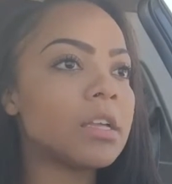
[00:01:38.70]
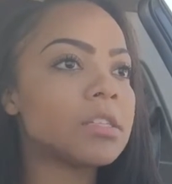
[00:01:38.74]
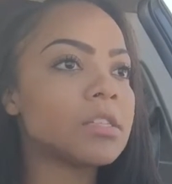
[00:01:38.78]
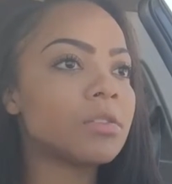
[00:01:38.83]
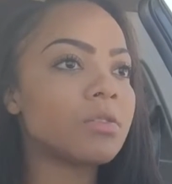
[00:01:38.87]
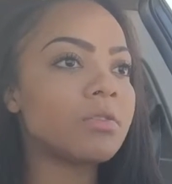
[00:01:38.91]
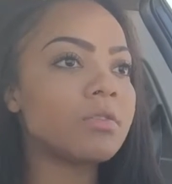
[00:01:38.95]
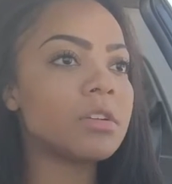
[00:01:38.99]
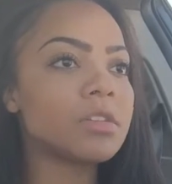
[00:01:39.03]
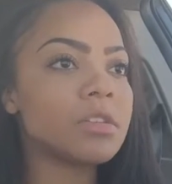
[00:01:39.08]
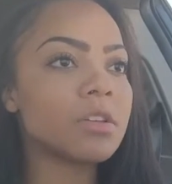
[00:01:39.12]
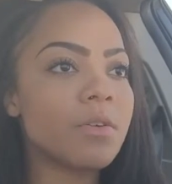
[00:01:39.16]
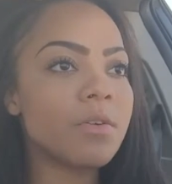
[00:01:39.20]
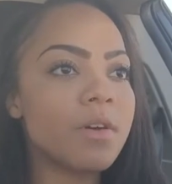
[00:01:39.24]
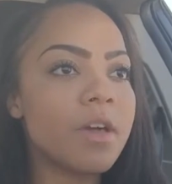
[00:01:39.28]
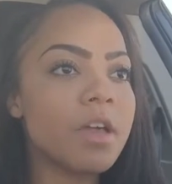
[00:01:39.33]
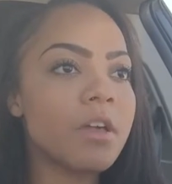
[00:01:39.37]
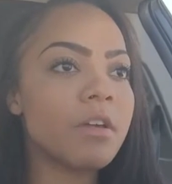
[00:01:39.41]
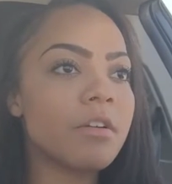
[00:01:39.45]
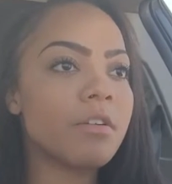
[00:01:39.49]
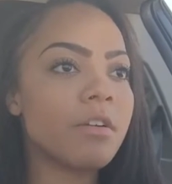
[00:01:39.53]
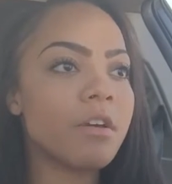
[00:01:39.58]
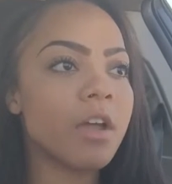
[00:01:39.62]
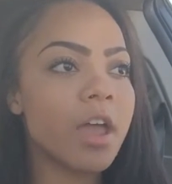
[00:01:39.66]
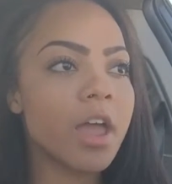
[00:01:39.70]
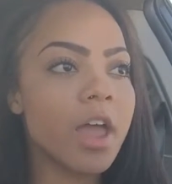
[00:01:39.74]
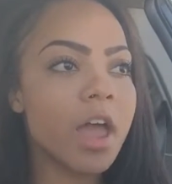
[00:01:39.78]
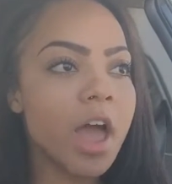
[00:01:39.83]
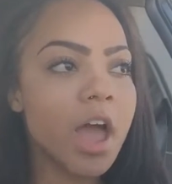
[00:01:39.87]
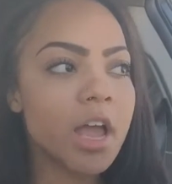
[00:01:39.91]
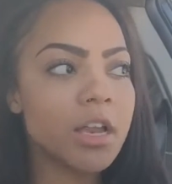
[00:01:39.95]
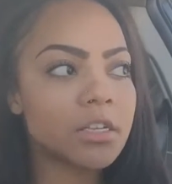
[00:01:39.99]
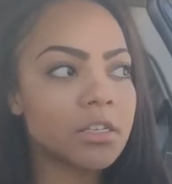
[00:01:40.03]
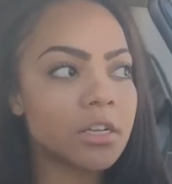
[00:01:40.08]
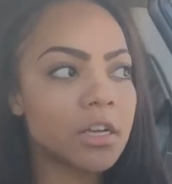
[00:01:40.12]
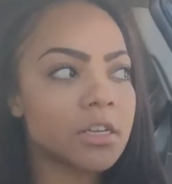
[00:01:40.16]
School's going great.
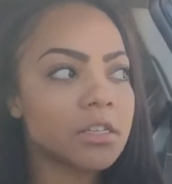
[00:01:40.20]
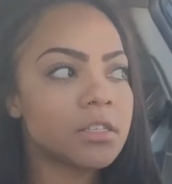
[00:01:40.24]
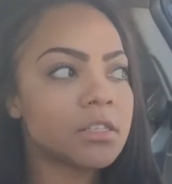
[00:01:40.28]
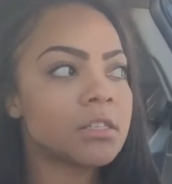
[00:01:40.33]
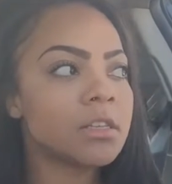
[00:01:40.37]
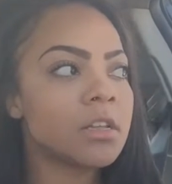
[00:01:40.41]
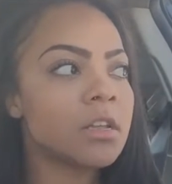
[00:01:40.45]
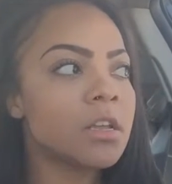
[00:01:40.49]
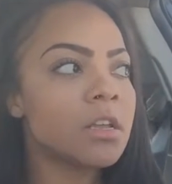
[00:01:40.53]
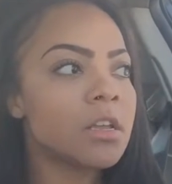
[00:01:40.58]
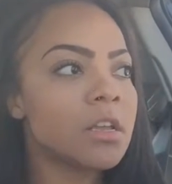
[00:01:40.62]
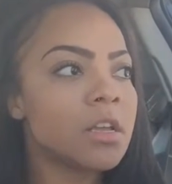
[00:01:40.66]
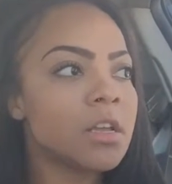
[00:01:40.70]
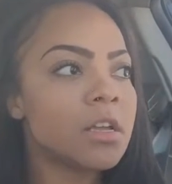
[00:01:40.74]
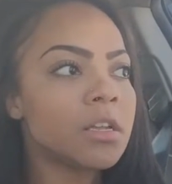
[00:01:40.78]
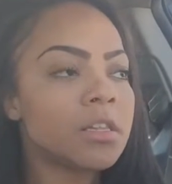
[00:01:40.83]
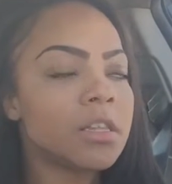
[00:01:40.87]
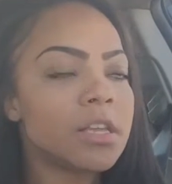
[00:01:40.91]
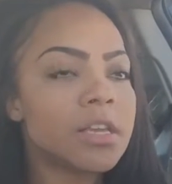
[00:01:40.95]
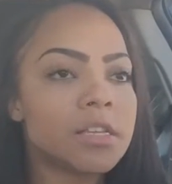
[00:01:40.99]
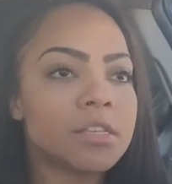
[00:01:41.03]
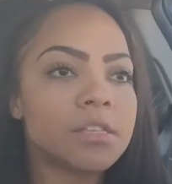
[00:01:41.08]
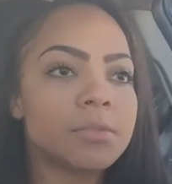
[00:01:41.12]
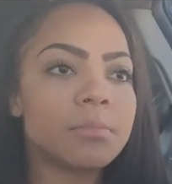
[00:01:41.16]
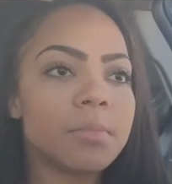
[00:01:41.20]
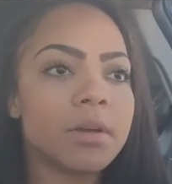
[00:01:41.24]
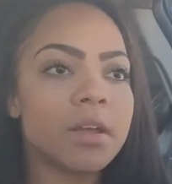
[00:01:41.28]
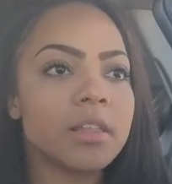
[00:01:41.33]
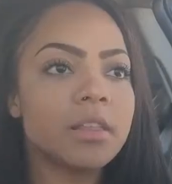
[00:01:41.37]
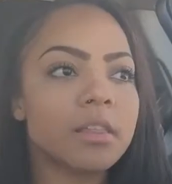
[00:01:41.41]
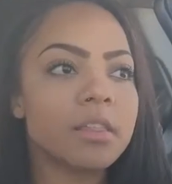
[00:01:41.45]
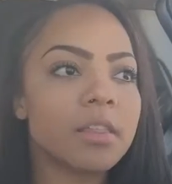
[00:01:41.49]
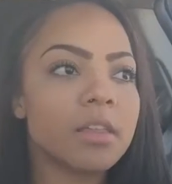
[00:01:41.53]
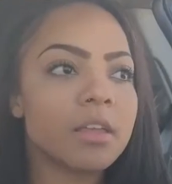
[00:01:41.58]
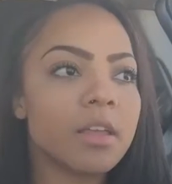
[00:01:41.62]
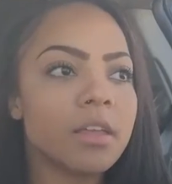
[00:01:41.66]
This
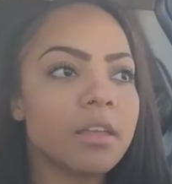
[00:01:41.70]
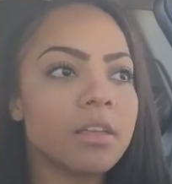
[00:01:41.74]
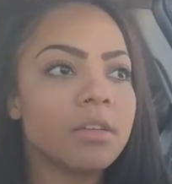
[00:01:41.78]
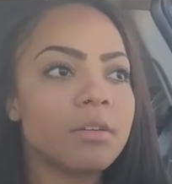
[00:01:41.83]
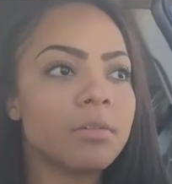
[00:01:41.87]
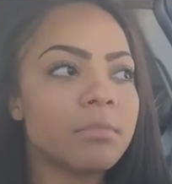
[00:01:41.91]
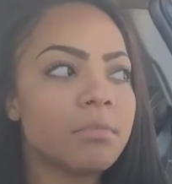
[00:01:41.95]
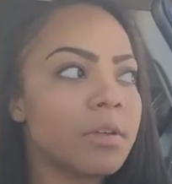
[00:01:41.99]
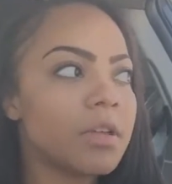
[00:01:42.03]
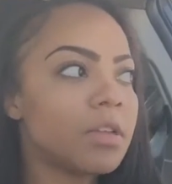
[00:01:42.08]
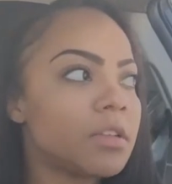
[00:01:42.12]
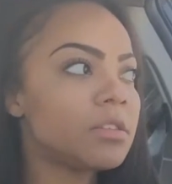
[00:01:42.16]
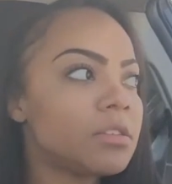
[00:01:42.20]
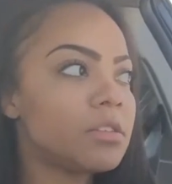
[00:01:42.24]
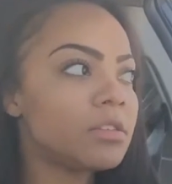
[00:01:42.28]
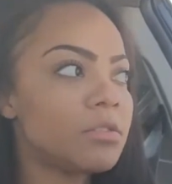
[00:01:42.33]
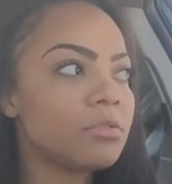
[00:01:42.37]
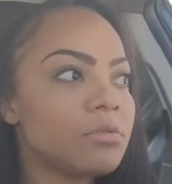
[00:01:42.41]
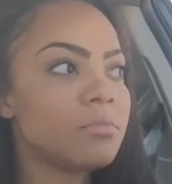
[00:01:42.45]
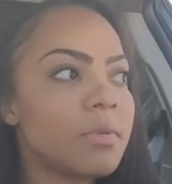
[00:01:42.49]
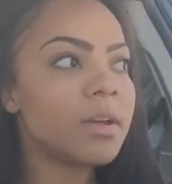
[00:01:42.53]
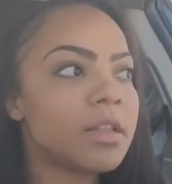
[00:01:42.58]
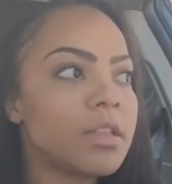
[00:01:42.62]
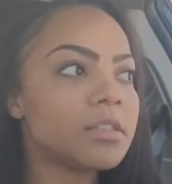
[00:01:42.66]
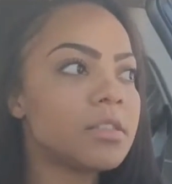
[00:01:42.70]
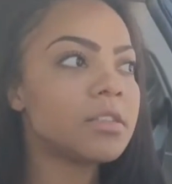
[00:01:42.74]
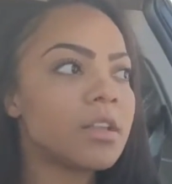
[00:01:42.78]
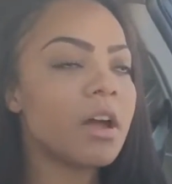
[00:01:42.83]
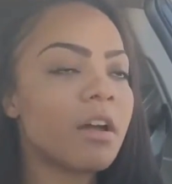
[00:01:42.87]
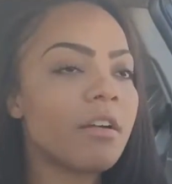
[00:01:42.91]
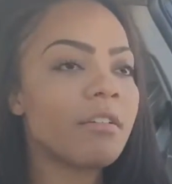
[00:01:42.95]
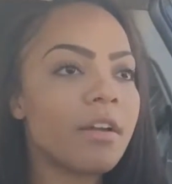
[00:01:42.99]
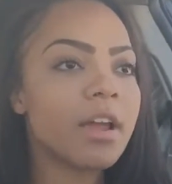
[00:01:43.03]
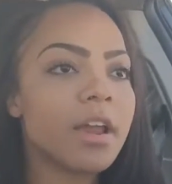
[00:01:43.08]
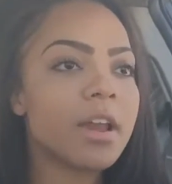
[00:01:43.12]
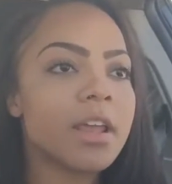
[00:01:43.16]
month, it'll be 2 months
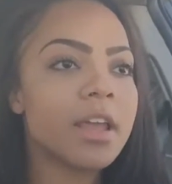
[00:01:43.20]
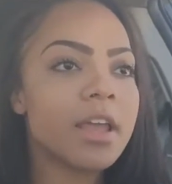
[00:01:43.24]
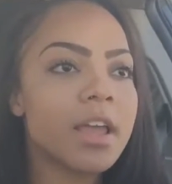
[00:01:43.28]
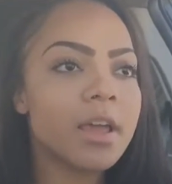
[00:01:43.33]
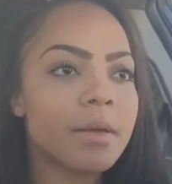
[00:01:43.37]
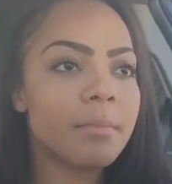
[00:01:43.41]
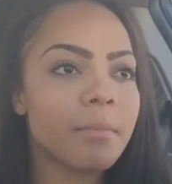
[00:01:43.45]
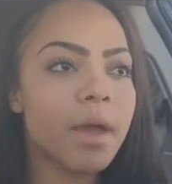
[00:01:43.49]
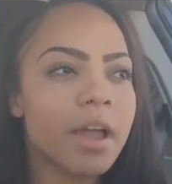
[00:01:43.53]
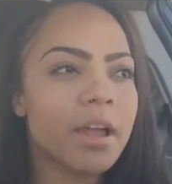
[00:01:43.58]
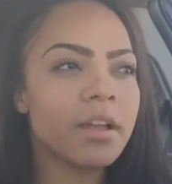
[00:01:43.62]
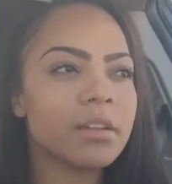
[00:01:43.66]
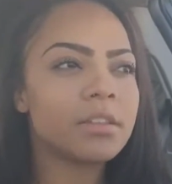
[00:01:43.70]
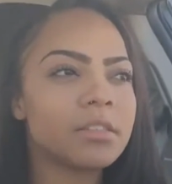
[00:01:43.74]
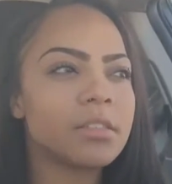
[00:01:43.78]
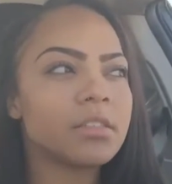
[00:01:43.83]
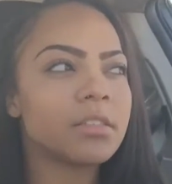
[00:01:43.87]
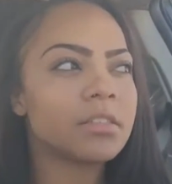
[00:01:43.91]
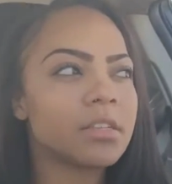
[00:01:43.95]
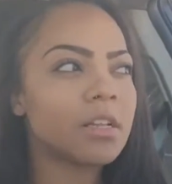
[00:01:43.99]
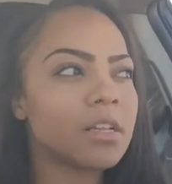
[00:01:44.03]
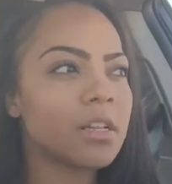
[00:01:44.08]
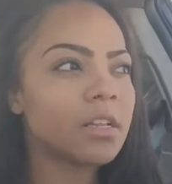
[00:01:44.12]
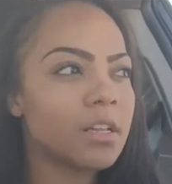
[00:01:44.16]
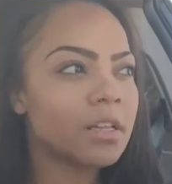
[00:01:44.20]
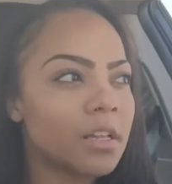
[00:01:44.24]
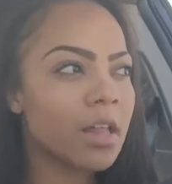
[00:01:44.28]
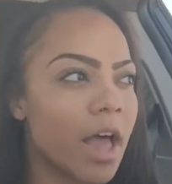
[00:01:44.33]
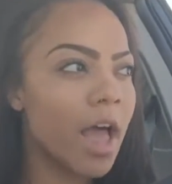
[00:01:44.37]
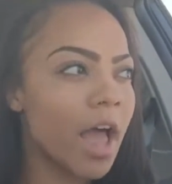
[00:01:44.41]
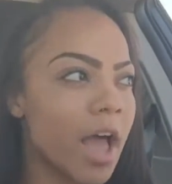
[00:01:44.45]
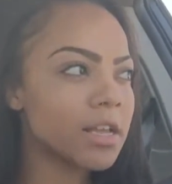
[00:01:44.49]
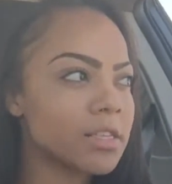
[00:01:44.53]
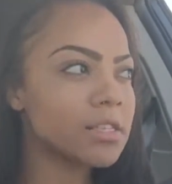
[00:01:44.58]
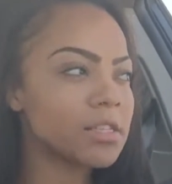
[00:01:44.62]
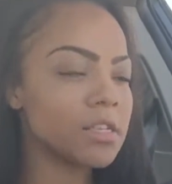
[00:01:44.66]
already, and my
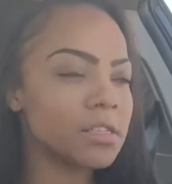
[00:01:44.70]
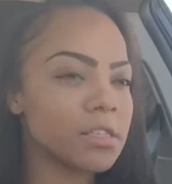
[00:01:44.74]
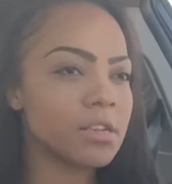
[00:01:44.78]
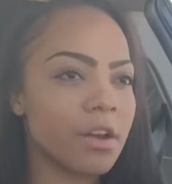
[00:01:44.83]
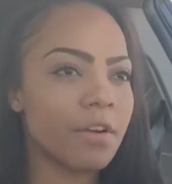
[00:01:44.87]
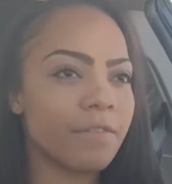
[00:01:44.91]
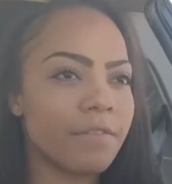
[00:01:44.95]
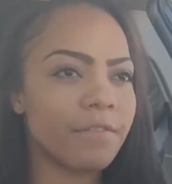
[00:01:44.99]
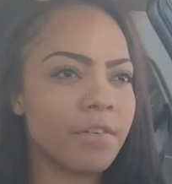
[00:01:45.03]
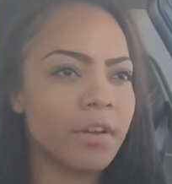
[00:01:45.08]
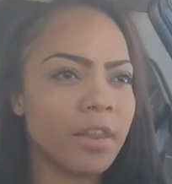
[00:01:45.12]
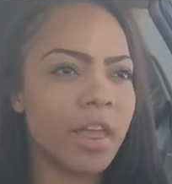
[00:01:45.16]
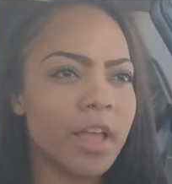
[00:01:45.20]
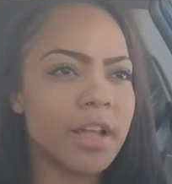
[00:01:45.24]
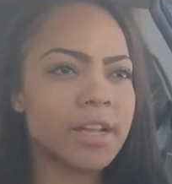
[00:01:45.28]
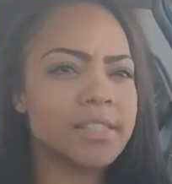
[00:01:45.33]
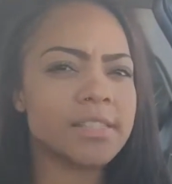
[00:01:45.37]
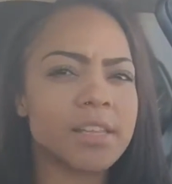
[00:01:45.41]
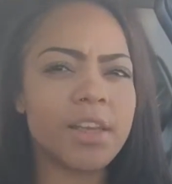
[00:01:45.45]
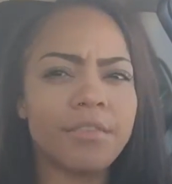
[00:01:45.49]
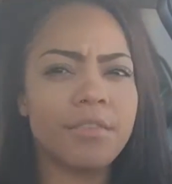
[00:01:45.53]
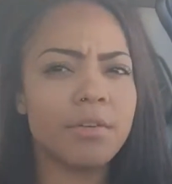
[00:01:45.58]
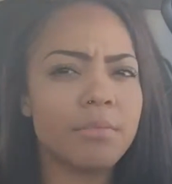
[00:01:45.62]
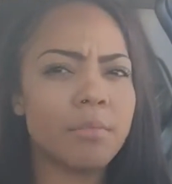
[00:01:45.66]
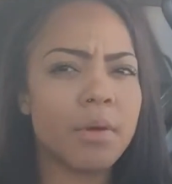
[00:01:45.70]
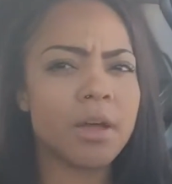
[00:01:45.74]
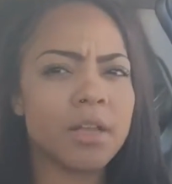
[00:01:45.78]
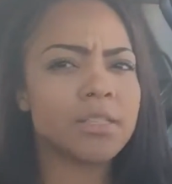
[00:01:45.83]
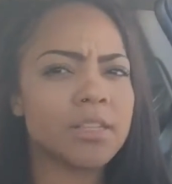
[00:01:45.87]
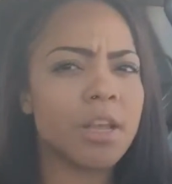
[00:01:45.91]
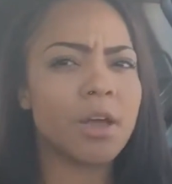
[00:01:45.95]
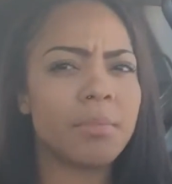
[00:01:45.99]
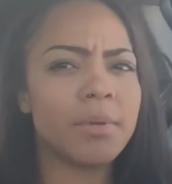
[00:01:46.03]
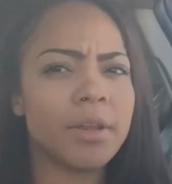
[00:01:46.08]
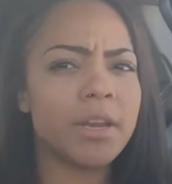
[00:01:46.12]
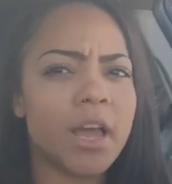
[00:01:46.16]
classes are for like 7
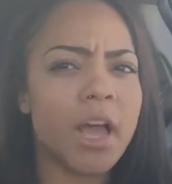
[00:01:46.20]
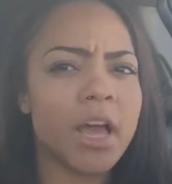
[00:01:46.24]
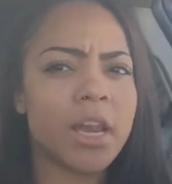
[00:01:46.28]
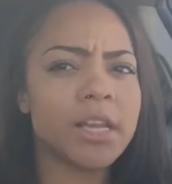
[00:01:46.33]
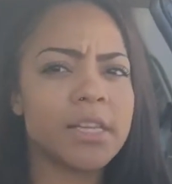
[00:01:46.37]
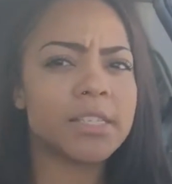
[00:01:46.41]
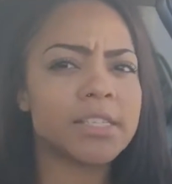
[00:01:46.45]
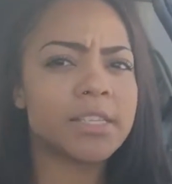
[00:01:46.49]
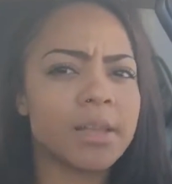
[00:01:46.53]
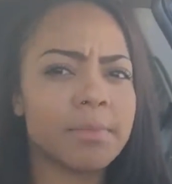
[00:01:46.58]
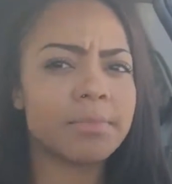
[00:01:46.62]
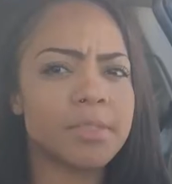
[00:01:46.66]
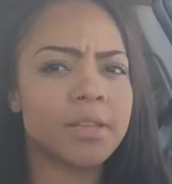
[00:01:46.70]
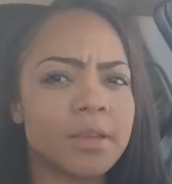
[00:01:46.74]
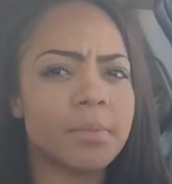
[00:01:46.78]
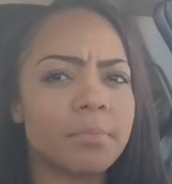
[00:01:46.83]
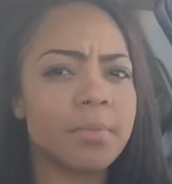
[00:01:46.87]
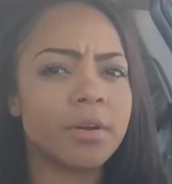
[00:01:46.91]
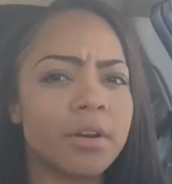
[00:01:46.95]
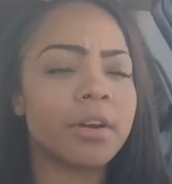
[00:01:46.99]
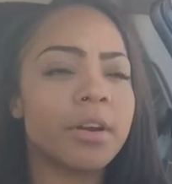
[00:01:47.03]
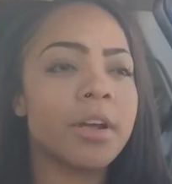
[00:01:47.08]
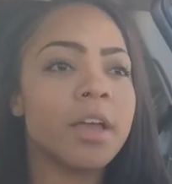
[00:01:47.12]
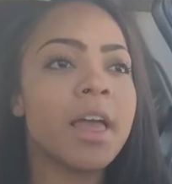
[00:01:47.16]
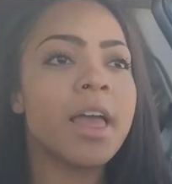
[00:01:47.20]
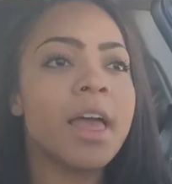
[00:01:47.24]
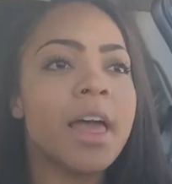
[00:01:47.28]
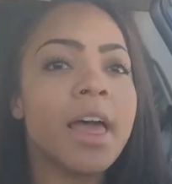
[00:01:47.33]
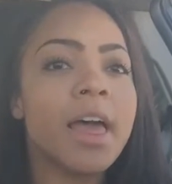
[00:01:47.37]
months. I'll be done in September,